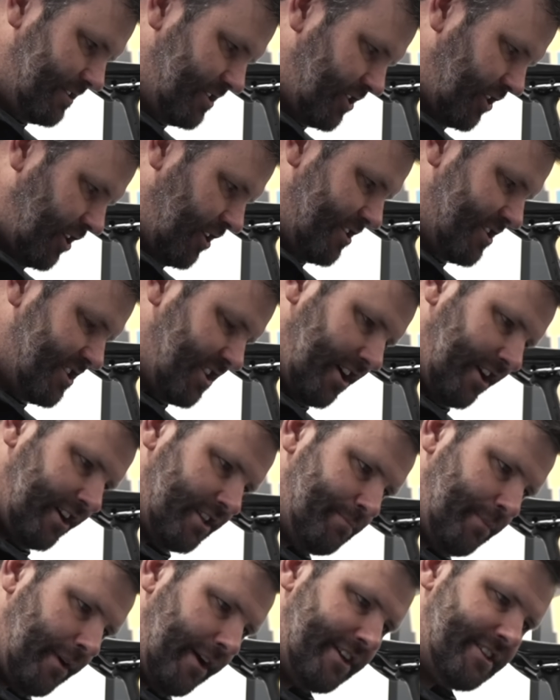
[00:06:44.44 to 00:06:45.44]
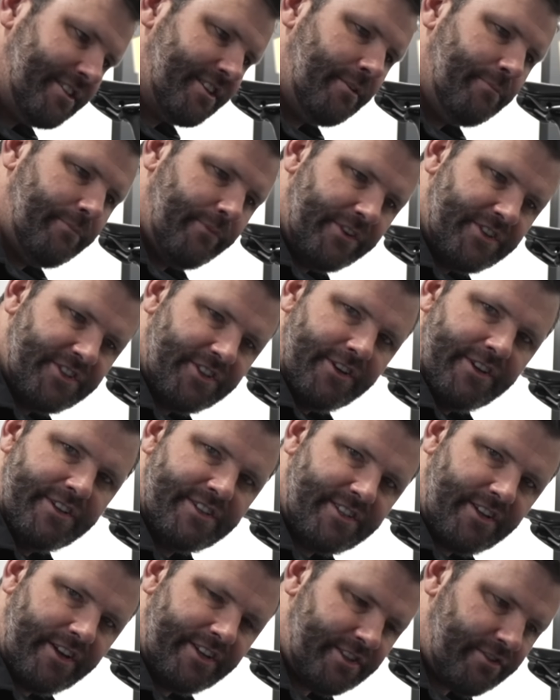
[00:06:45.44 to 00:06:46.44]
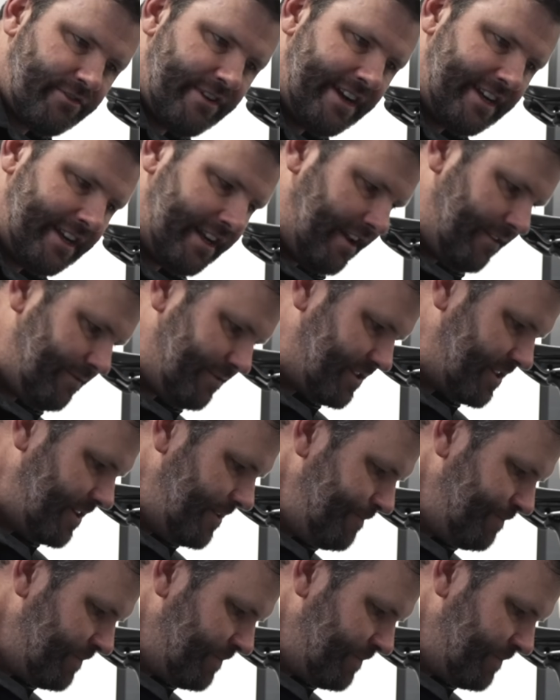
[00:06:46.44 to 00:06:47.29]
certain size bikes come with certain size crank lengths.